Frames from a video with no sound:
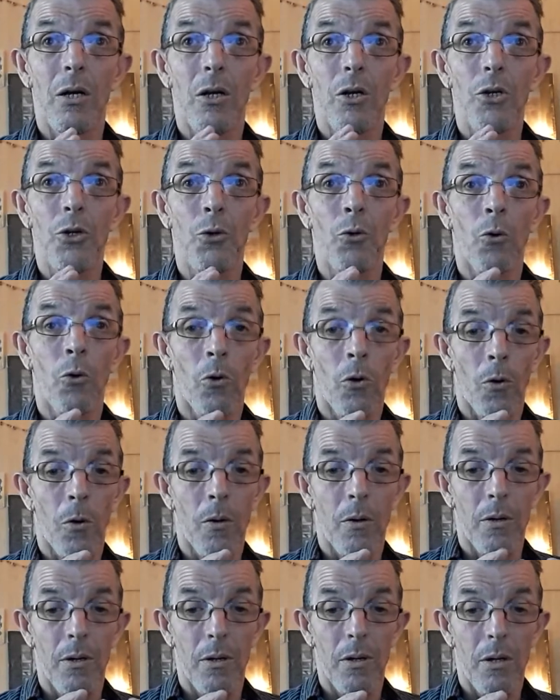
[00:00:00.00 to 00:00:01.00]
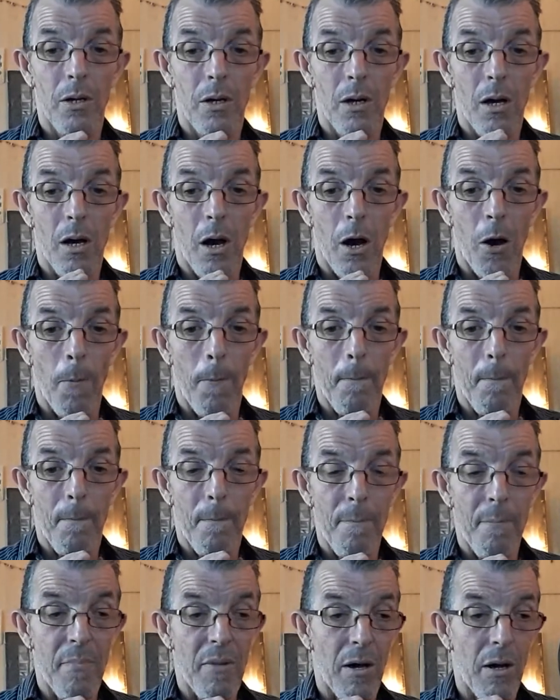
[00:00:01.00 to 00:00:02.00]
your
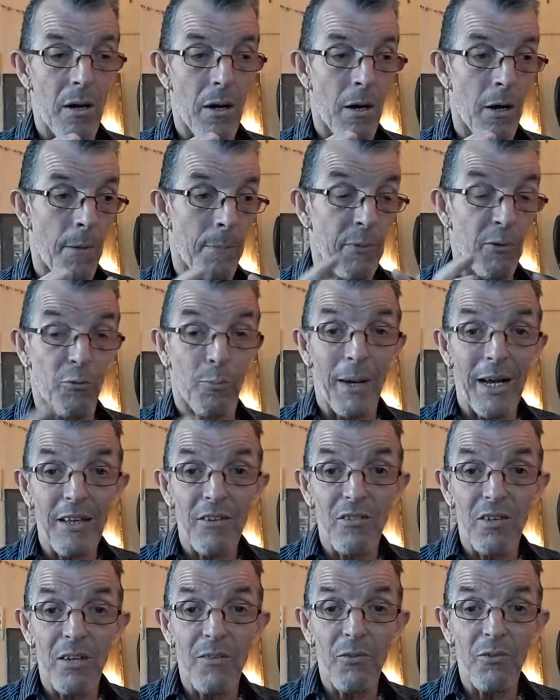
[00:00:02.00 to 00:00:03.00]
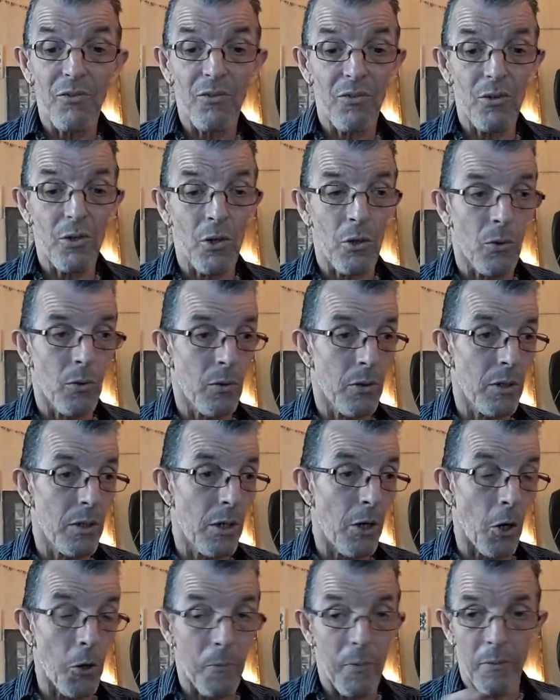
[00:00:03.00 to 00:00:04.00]
perspectives, your
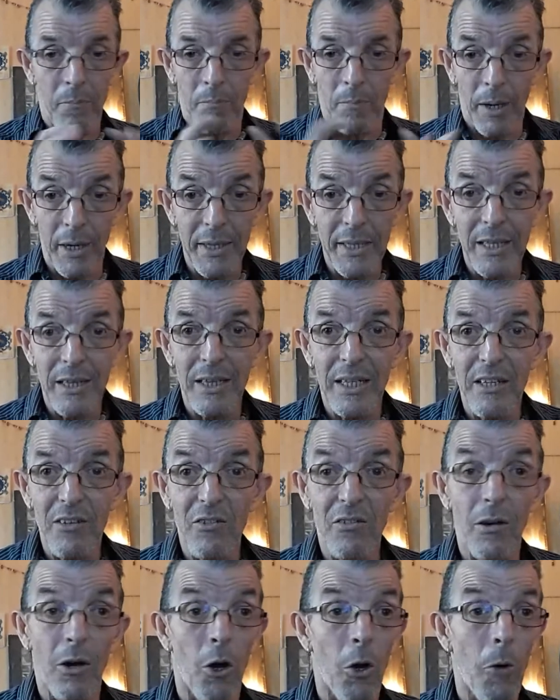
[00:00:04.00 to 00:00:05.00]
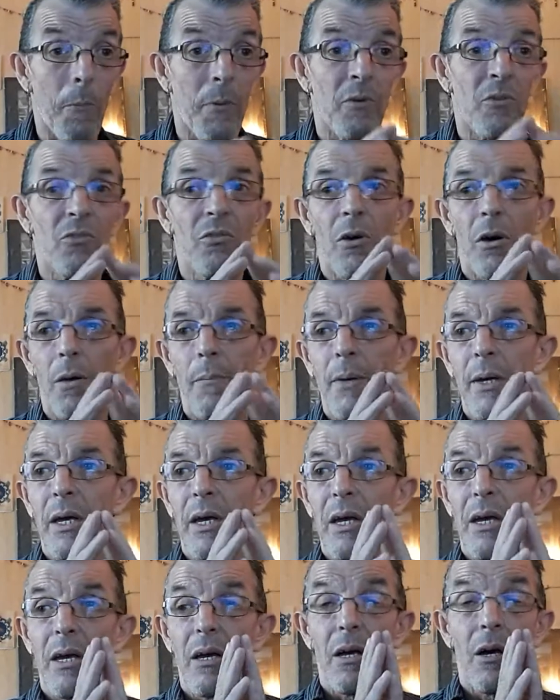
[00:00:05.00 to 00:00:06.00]
open-mindedness opens up
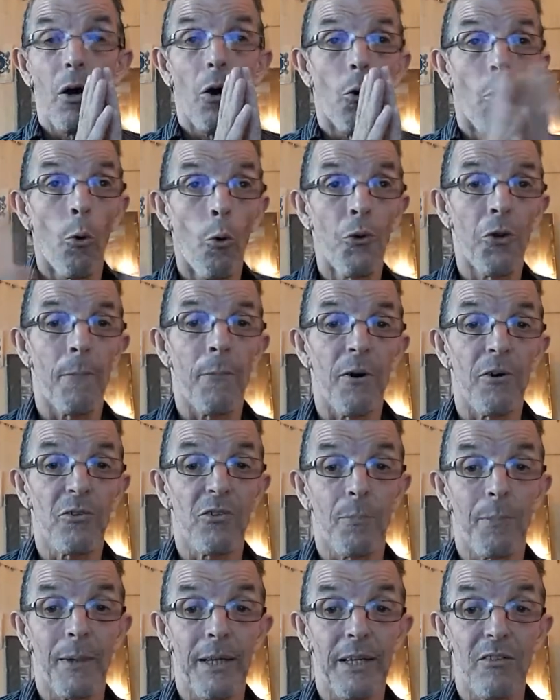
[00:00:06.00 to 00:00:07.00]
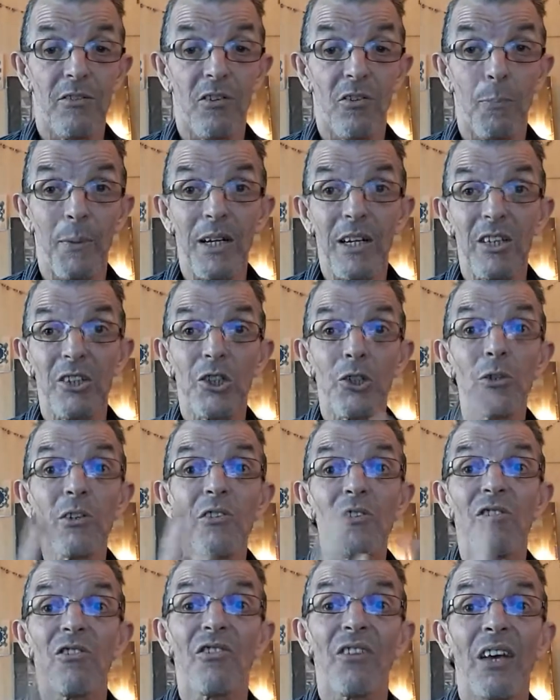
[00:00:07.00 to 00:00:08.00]
all the possibilities, because you can
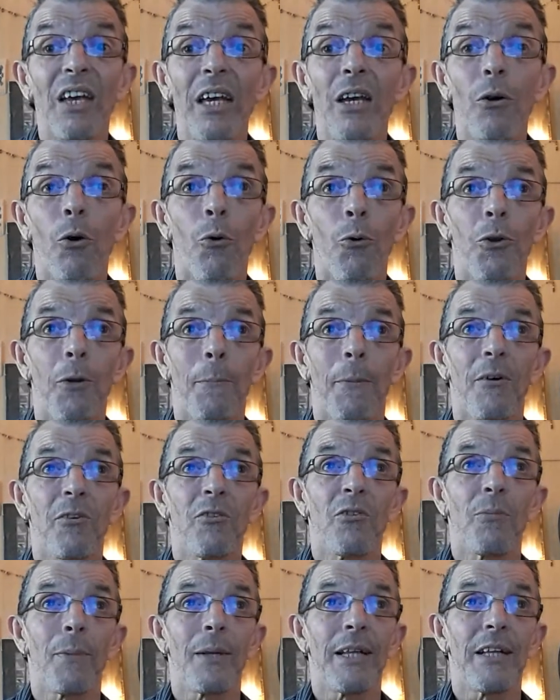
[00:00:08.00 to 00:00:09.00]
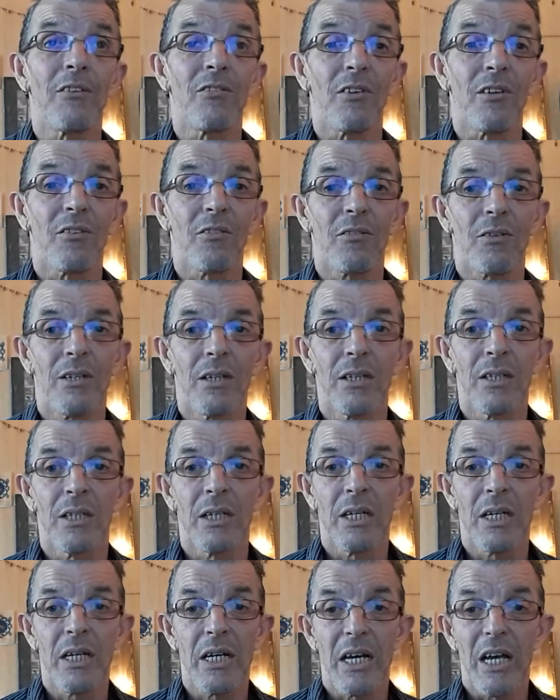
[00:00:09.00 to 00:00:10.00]
see all the possibilities.
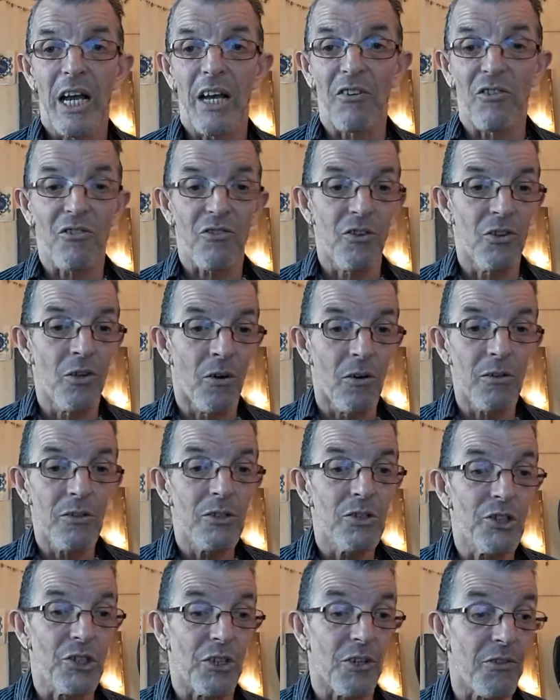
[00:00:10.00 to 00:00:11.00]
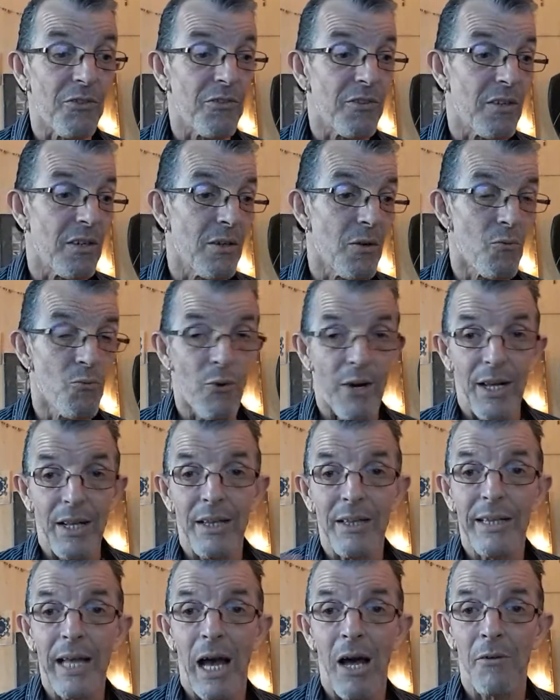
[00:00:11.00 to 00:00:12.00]
It's not just
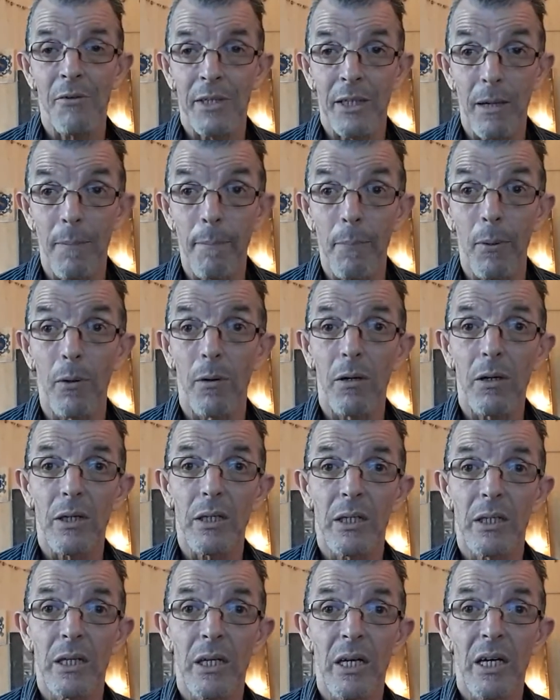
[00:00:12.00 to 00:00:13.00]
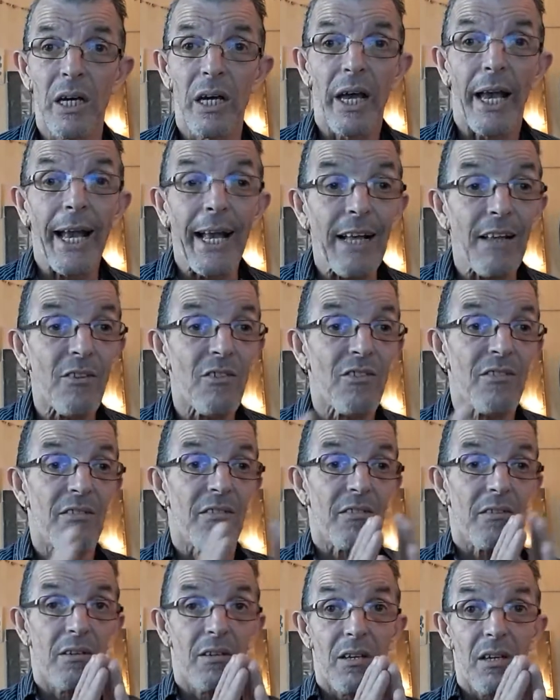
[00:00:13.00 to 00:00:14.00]
written down in a book,
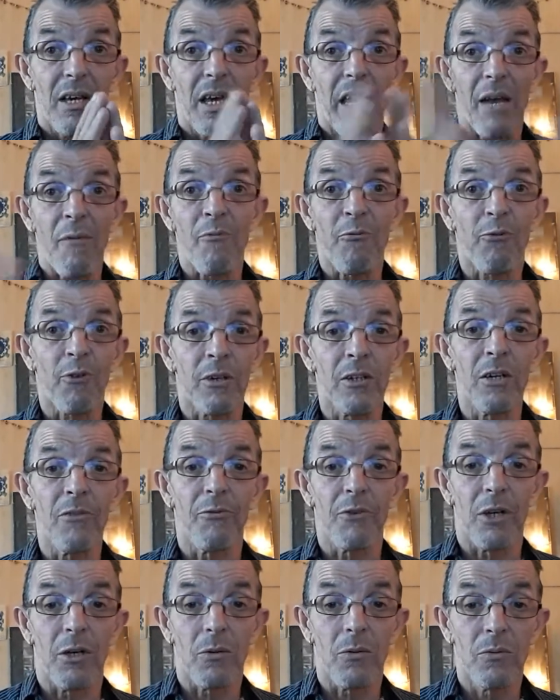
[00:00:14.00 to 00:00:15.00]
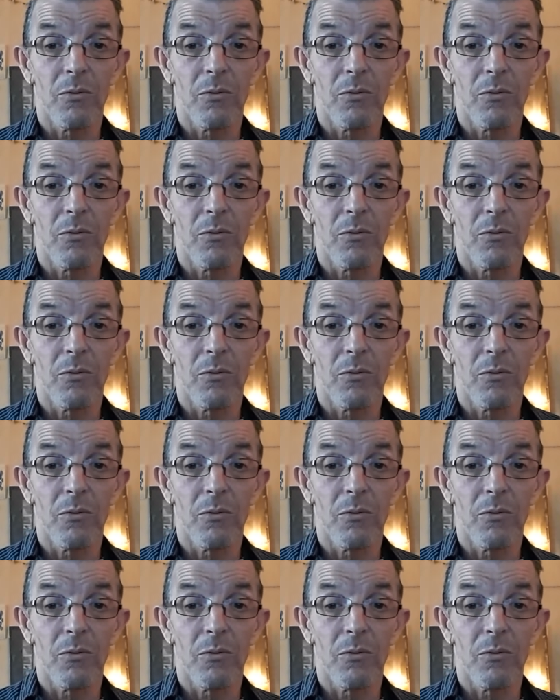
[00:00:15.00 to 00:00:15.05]
it's in front of you.